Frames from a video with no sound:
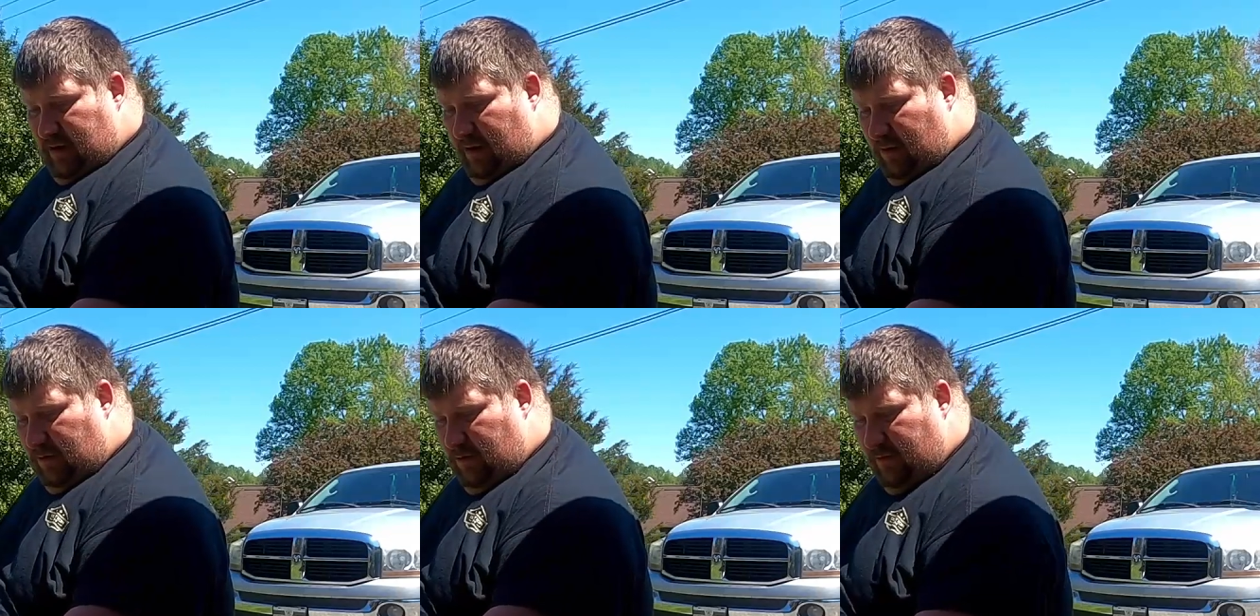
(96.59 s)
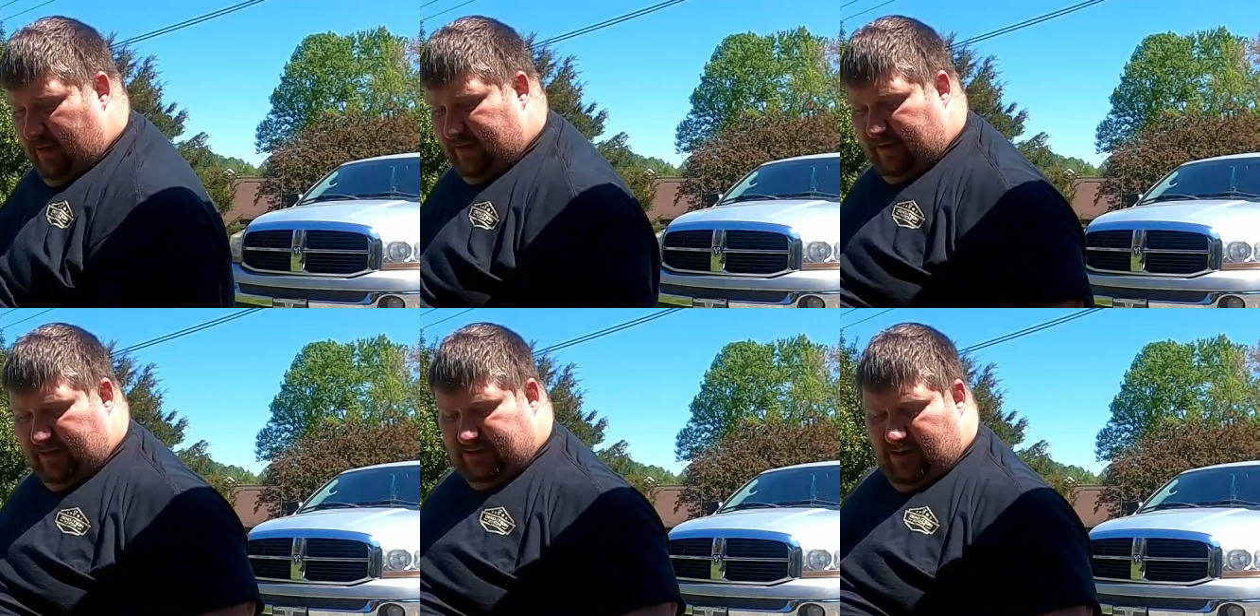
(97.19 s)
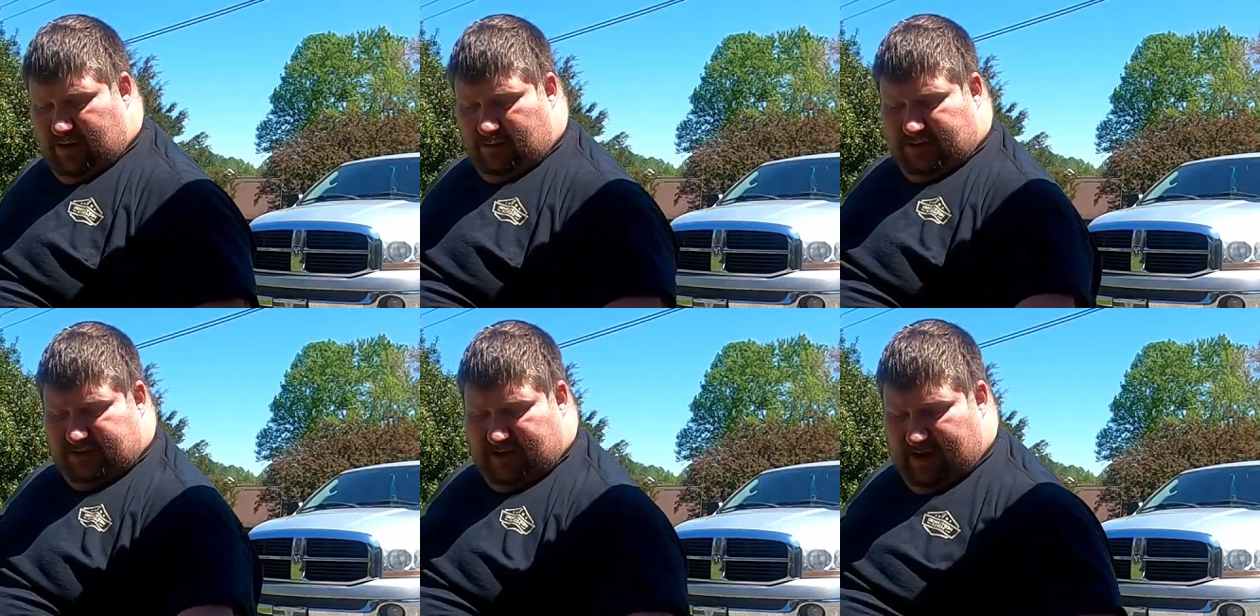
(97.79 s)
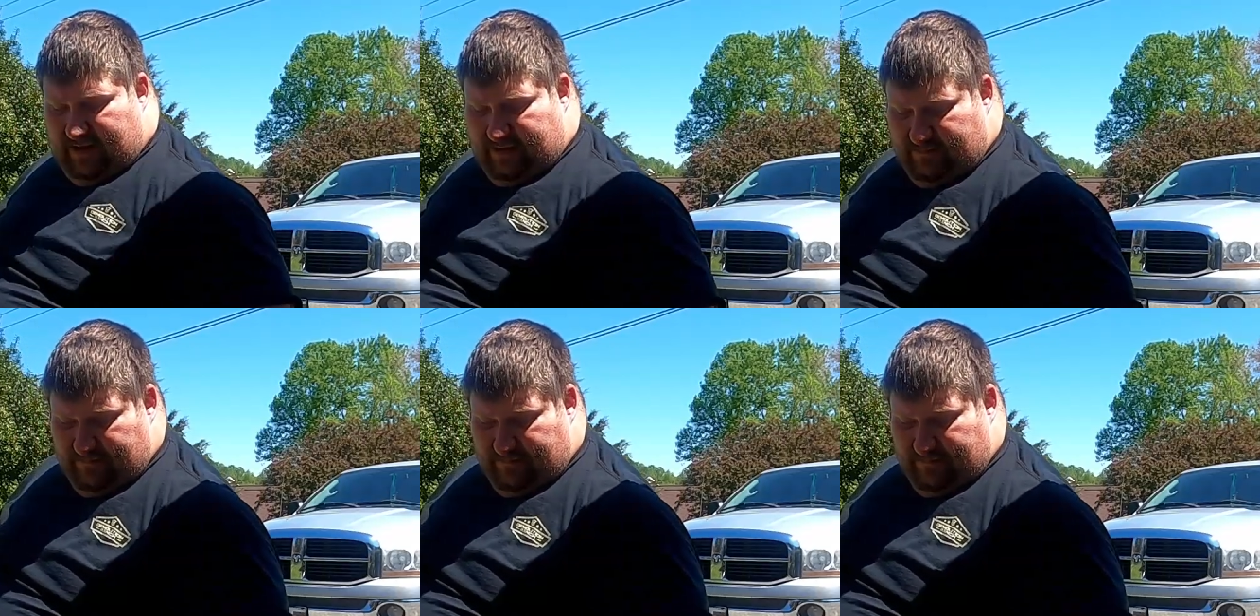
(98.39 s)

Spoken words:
Whole loin right there. Let's start on this side.